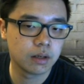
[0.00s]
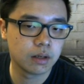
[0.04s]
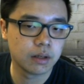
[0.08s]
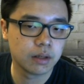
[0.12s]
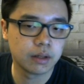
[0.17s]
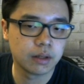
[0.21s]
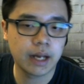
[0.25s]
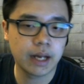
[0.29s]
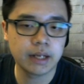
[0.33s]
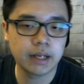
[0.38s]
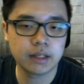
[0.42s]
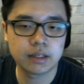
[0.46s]

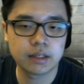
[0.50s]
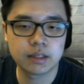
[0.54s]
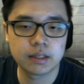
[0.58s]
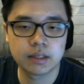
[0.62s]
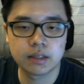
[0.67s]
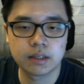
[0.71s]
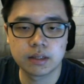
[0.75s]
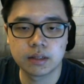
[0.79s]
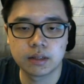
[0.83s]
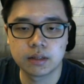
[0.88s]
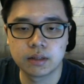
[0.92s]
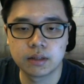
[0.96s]

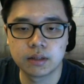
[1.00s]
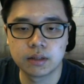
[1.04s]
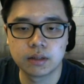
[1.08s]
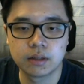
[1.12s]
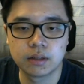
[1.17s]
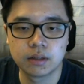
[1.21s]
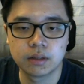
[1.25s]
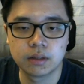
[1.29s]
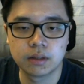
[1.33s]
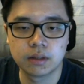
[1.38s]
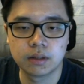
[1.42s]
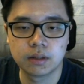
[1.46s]
Knights.
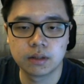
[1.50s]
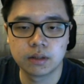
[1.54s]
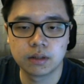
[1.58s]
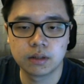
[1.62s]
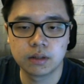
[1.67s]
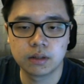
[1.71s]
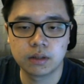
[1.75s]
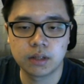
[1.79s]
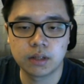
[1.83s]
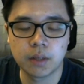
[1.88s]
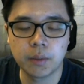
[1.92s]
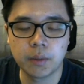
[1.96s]

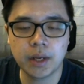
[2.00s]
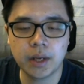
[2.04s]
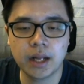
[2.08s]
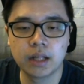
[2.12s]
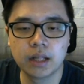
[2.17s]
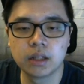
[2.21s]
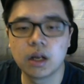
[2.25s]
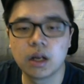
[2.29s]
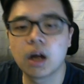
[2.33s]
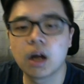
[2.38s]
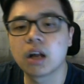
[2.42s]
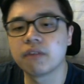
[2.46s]
Can we get a
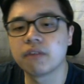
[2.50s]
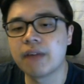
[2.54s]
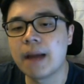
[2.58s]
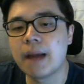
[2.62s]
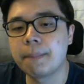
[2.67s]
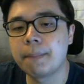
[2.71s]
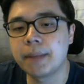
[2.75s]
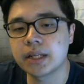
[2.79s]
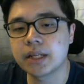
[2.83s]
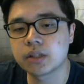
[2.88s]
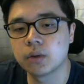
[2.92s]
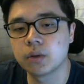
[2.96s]
lot of
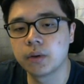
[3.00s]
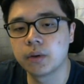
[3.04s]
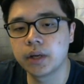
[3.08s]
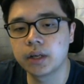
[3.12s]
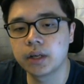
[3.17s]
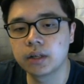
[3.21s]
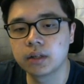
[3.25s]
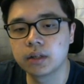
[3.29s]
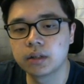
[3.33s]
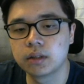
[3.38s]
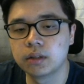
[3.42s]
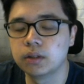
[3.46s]
epics over
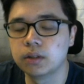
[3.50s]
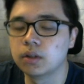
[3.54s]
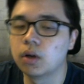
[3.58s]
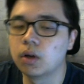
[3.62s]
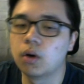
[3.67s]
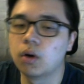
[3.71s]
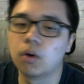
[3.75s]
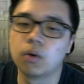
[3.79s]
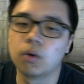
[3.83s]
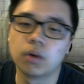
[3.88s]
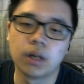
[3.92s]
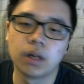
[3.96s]
here?
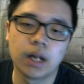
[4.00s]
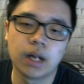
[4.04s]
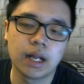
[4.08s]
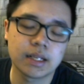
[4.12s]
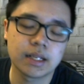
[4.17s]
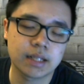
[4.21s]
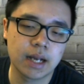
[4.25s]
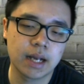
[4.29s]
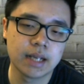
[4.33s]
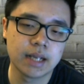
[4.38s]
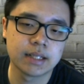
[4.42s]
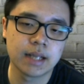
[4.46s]
No, the
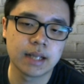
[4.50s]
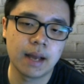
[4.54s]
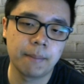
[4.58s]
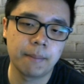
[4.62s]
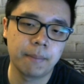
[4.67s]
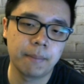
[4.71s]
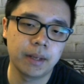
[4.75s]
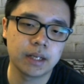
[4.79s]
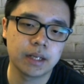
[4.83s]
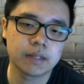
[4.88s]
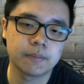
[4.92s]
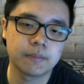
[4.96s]
last guy is the
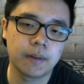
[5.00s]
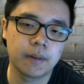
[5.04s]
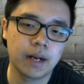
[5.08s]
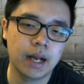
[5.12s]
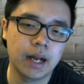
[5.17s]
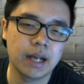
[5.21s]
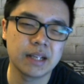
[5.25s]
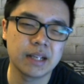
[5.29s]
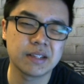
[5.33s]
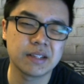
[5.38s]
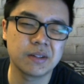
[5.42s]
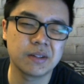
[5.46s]
epics, but
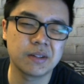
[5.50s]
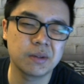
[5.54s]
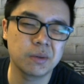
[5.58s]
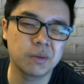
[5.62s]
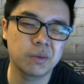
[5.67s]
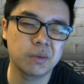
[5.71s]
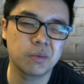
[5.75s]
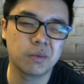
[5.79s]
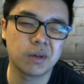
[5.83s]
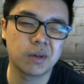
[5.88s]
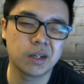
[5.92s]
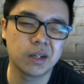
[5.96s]
I
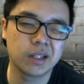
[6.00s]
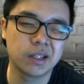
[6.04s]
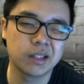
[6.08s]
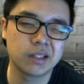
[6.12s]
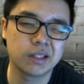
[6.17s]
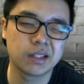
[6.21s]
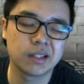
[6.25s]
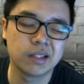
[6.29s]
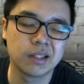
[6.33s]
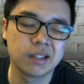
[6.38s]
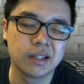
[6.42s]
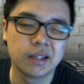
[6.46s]
still
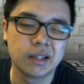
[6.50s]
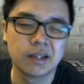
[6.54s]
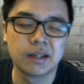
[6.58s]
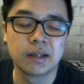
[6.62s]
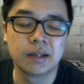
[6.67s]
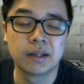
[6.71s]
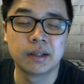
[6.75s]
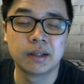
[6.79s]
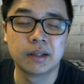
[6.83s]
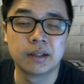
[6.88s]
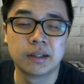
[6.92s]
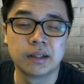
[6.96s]
want...
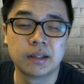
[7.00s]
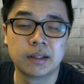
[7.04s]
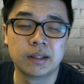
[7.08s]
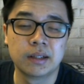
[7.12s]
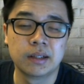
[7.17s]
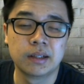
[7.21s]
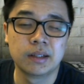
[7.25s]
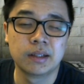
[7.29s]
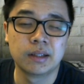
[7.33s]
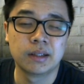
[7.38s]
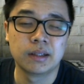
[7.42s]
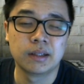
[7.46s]

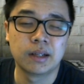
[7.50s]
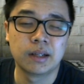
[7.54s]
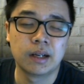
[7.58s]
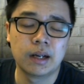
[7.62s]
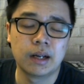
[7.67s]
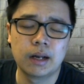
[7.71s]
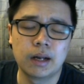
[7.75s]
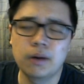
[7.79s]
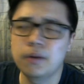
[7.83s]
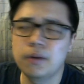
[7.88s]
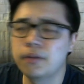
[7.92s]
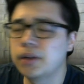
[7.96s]

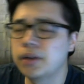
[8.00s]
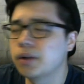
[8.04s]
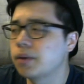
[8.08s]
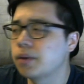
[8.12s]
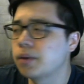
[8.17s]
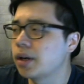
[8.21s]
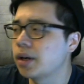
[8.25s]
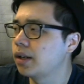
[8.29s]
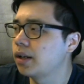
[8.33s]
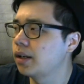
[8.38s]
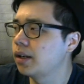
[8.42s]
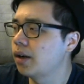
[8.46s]
I don't even know
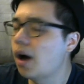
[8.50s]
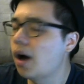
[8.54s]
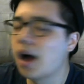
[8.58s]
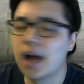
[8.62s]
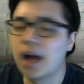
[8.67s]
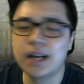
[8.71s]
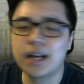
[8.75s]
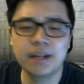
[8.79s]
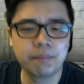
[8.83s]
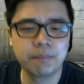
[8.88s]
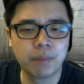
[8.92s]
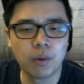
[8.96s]
what...
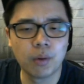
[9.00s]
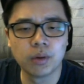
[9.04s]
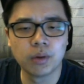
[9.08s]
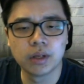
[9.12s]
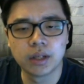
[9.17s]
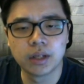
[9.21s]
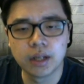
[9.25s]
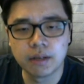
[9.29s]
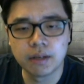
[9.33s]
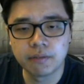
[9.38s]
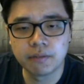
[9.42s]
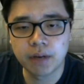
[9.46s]
I need
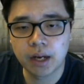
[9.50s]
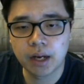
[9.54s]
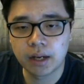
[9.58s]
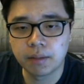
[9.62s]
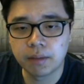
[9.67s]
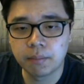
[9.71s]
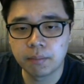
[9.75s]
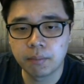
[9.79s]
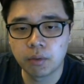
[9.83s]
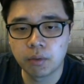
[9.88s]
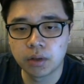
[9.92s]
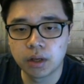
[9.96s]
bowler if I
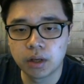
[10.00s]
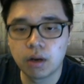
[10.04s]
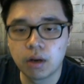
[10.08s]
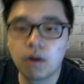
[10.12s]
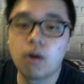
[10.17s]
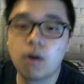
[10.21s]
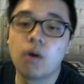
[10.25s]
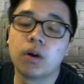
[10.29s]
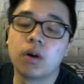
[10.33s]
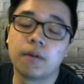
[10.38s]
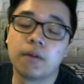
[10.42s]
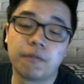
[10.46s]
can bowler.
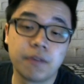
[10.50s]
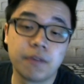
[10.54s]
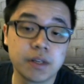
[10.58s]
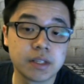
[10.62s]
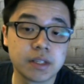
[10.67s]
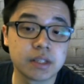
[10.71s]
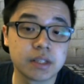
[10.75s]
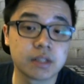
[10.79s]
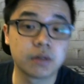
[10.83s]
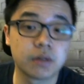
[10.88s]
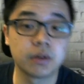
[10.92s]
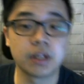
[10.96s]
Oh, the freeze
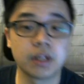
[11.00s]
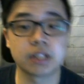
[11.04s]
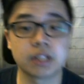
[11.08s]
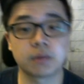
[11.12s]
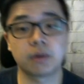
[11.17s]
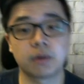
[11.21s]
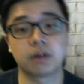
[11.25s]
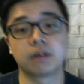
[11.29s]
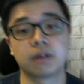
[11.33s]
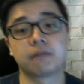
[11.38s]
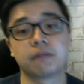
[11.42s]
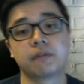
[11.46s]
is good as
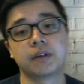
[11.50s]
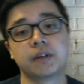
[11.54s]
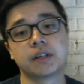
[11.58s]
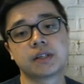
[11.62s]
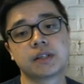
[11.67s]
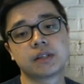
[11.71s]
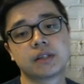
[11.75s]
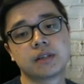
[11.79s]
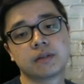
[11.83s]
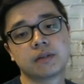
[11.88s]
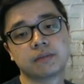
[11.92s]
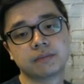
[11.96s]
well, the
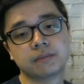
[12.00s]
freeze.